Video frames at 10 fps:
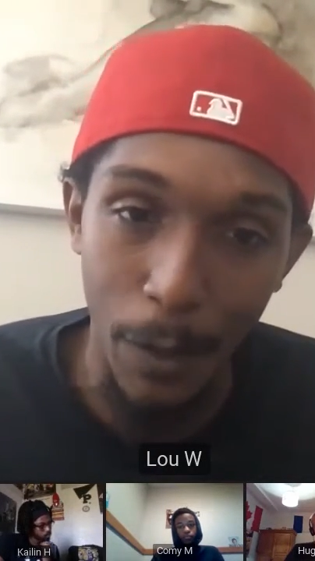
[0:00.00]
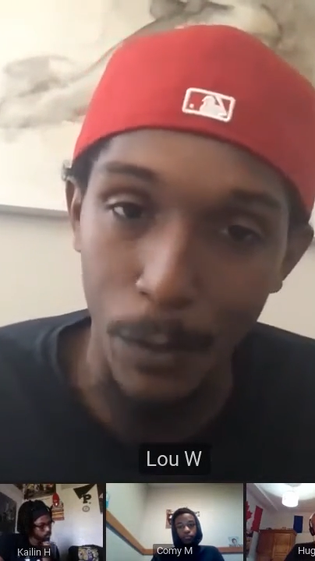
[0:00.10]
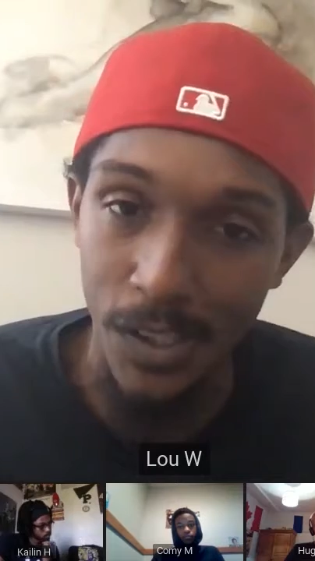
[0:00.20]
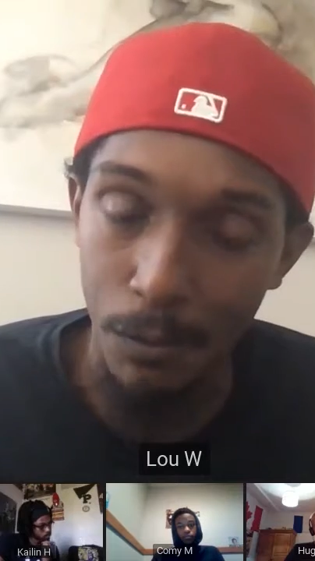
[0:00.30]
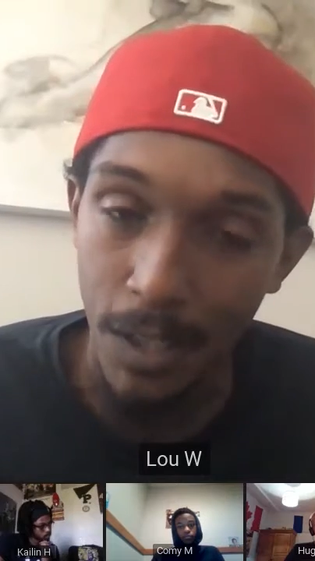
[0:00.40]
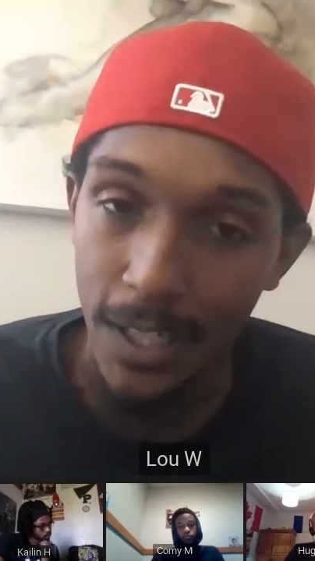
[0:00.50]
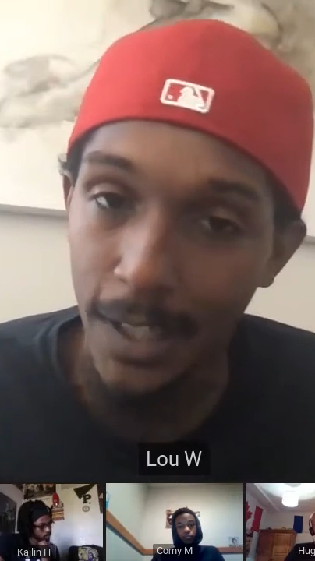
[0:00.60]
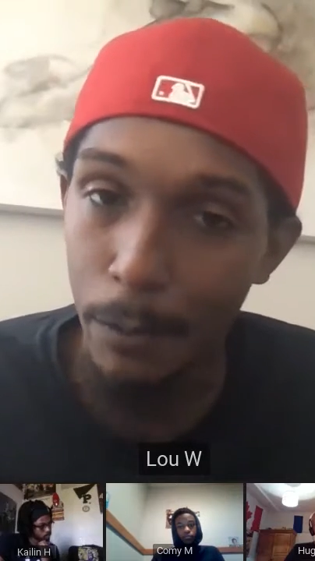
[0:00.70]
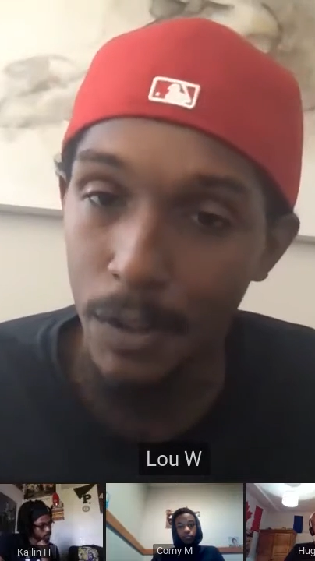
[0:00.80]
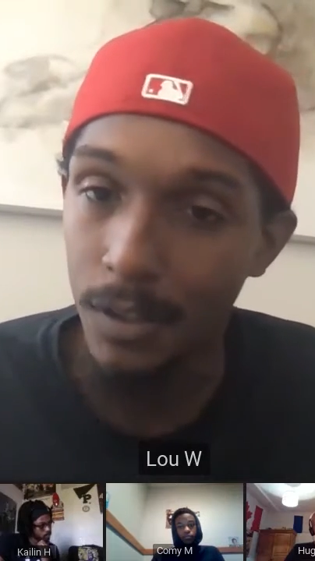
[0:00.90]
If I wasn't
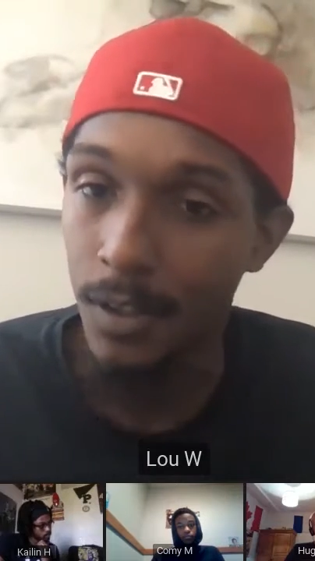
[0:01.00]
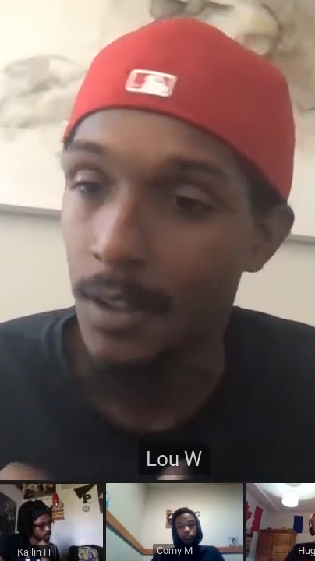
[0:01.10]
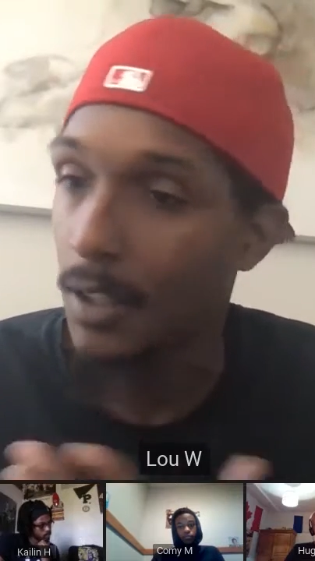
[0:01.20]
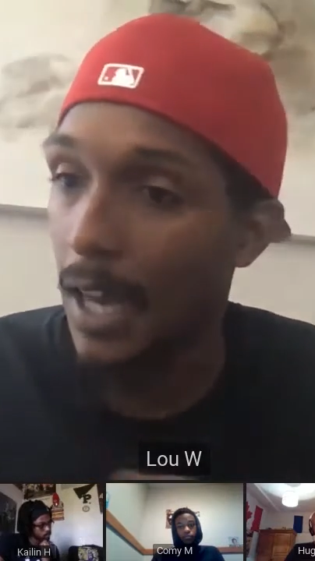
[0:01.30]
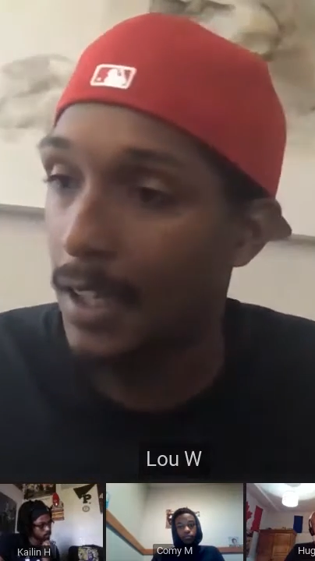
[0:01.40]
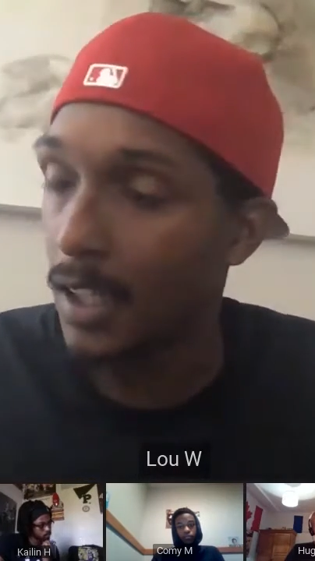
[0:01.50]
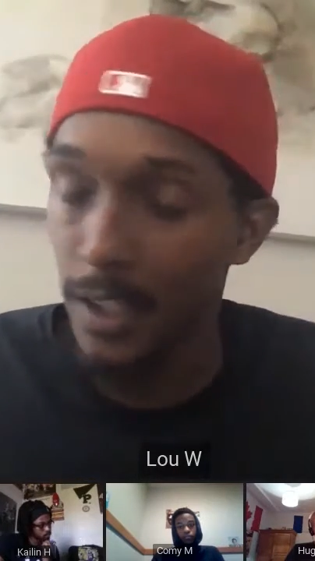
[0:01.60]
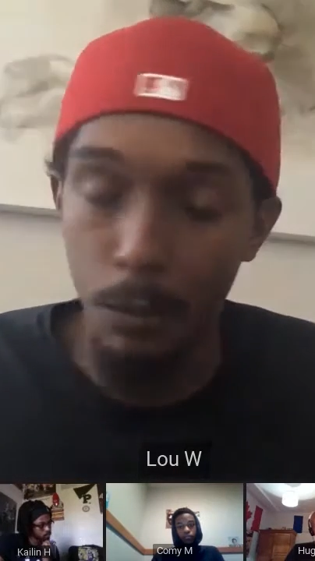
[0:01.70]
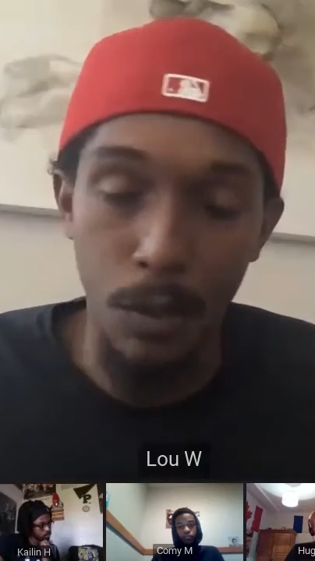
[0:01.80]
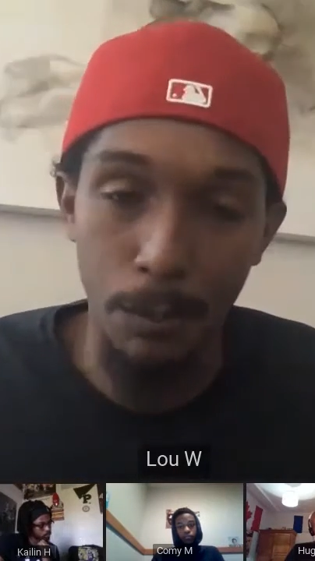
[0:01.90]
ready, they would, I
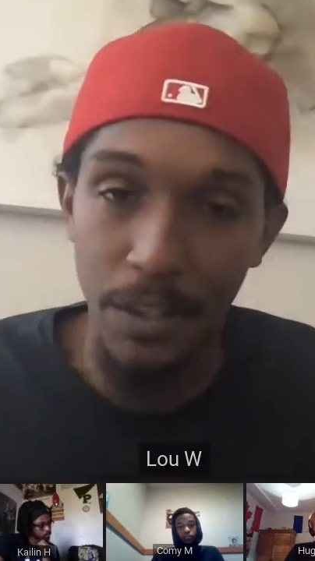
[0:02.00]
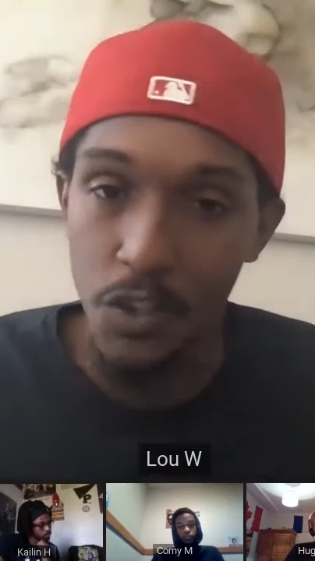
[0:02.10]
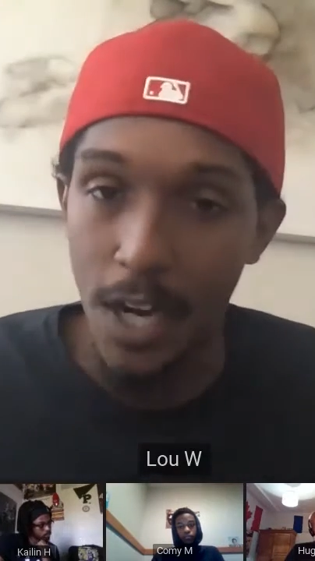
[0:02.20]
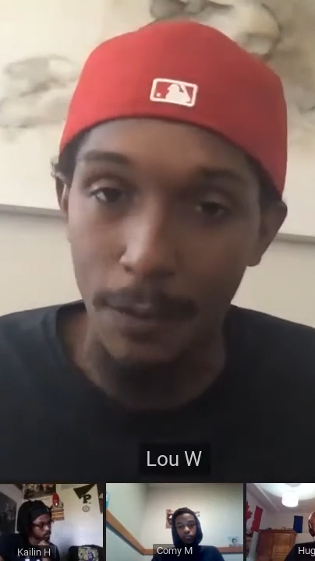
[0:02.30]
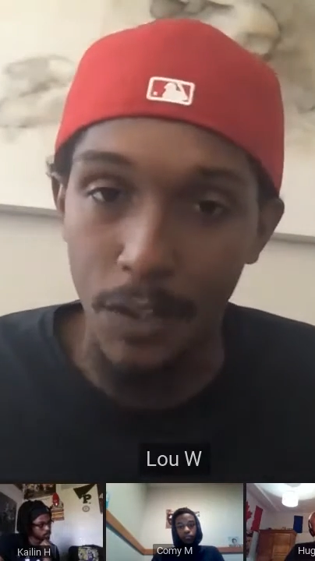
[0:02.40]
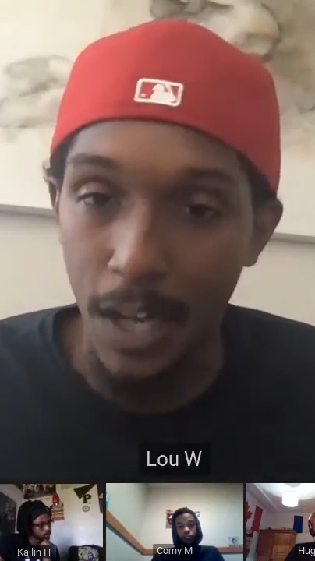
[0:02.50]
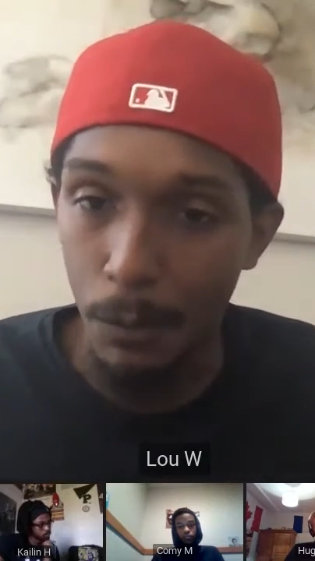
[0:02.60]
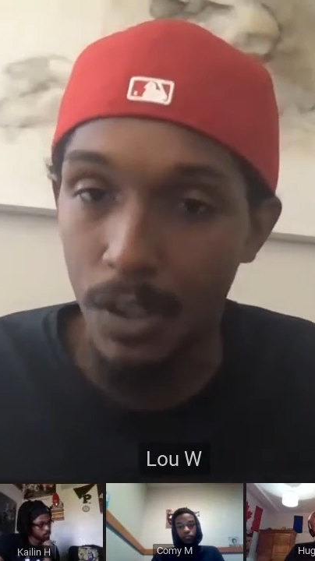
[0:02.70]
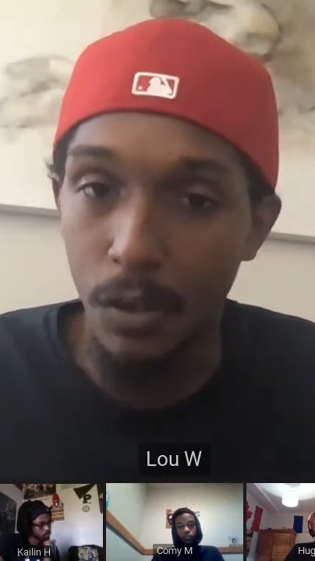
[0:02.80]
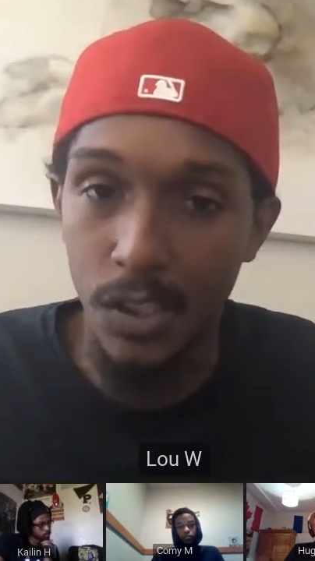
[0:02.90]
clearly wouldn't be drafted.
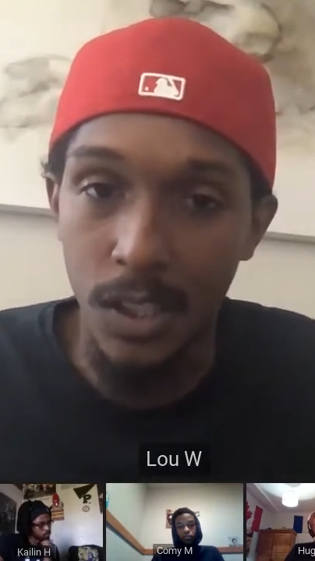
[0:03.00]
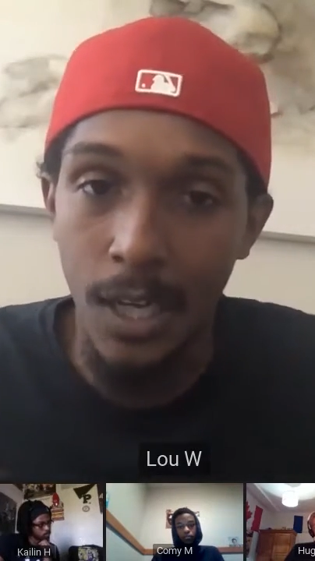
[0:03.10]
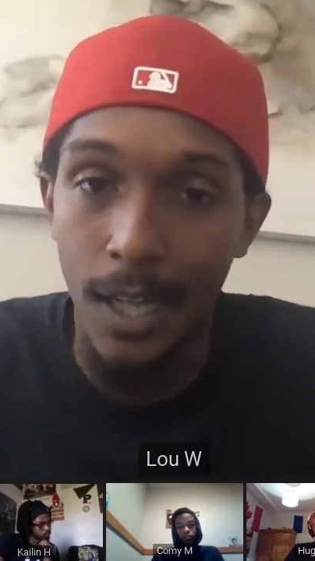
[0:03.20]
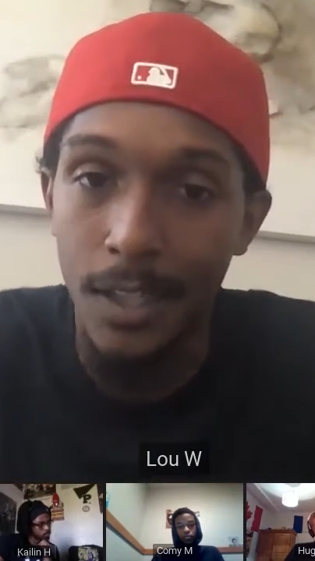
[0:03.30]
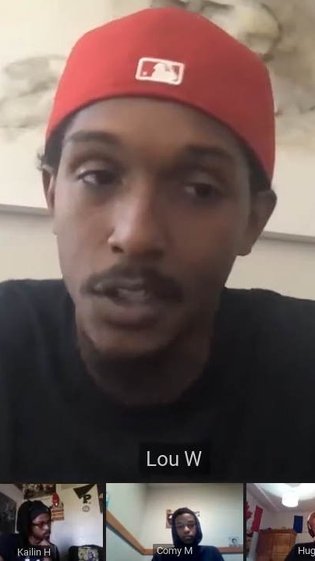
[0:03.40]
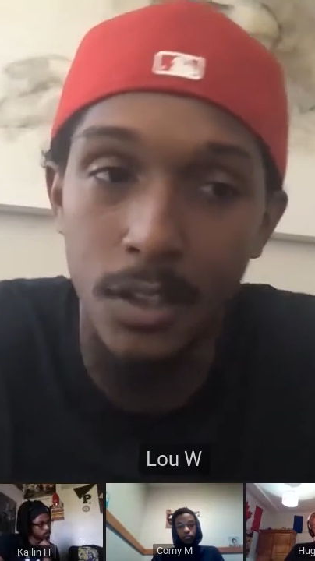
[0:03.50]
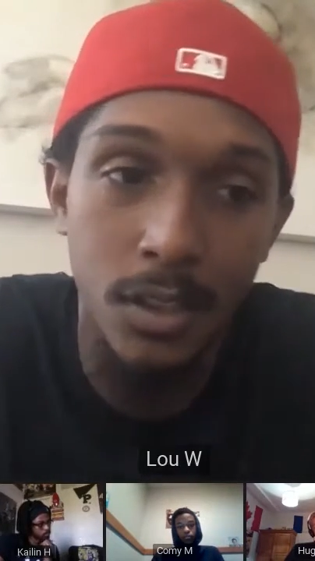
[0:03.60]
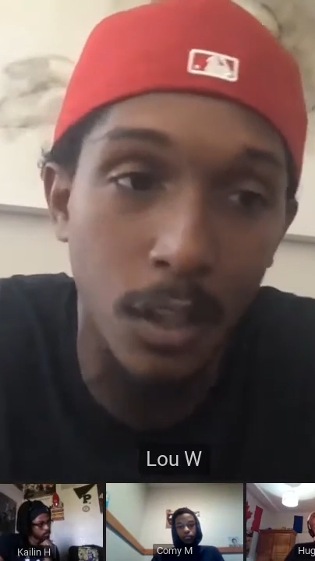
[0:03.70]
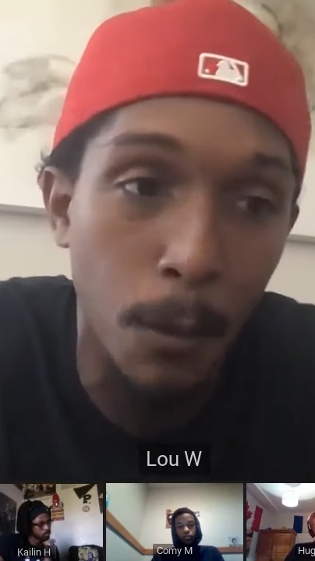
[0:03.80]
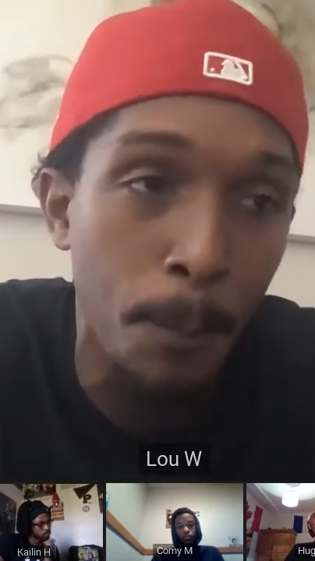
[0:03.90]
I would go to college.
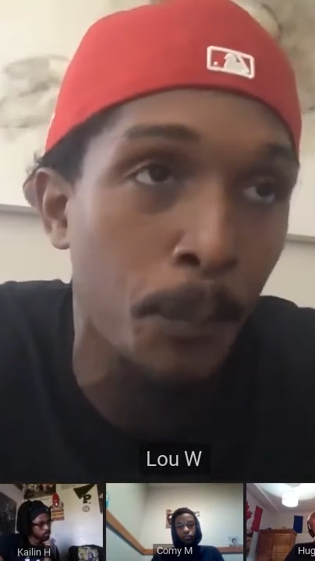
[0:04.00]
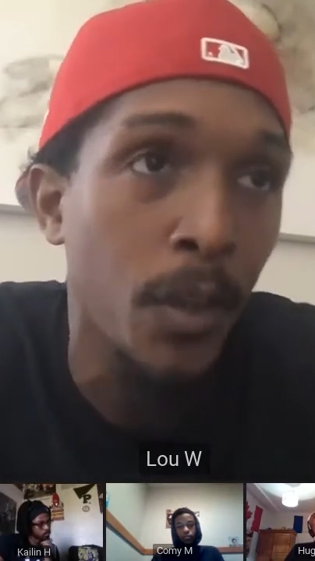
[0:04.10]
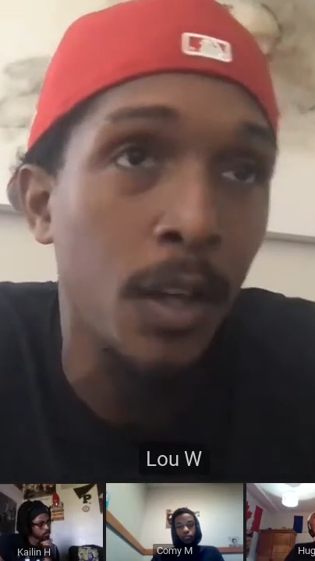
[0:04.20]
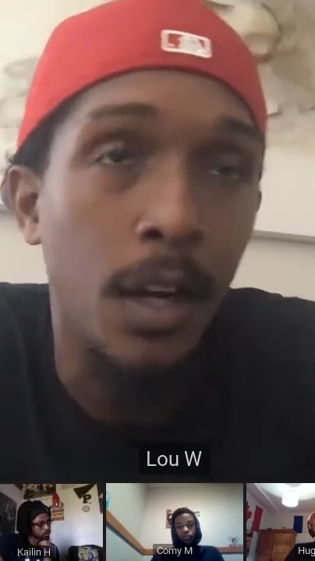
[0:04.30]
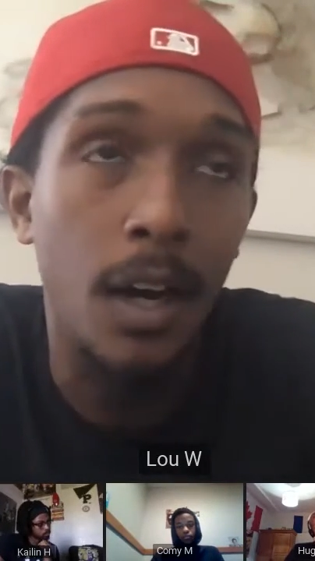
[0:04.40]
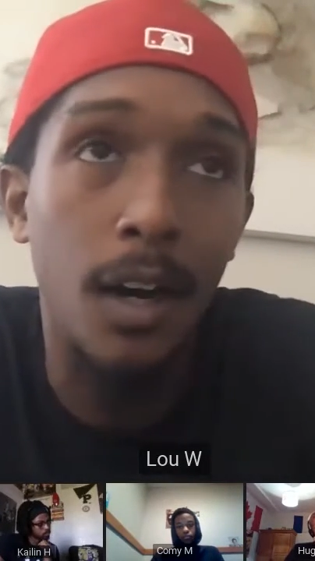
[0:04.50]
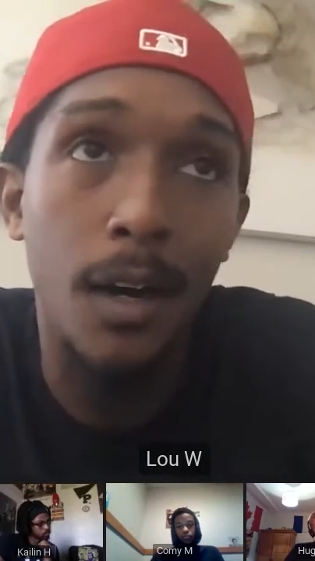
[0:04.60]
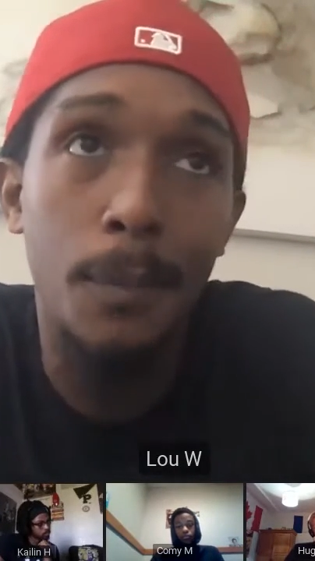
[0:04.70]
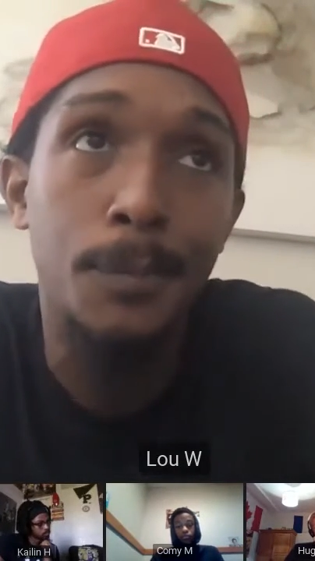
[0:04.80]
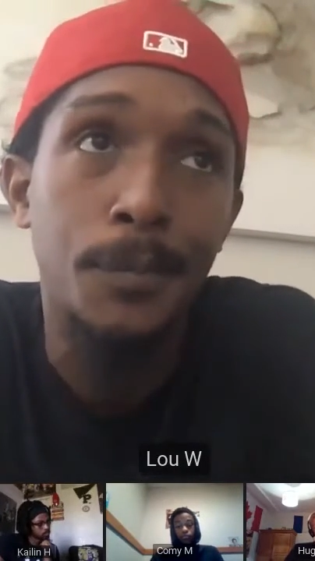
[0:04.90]
And so
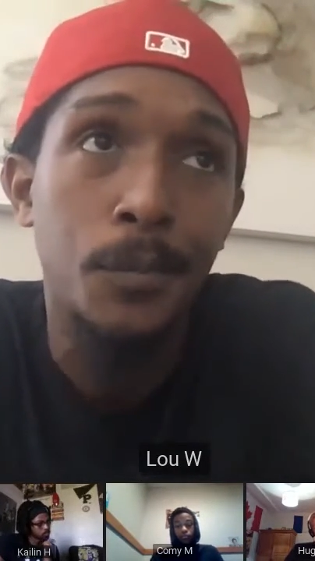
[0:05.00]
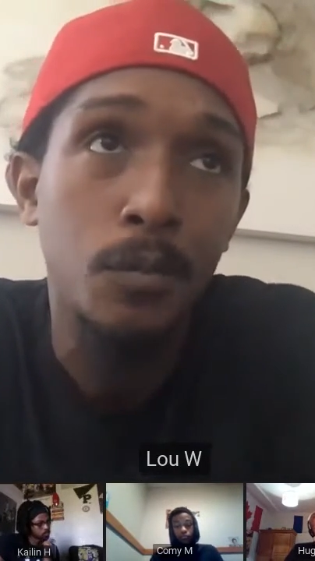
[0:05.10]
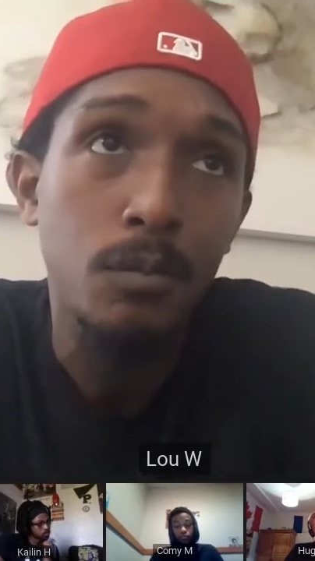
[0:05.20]
um,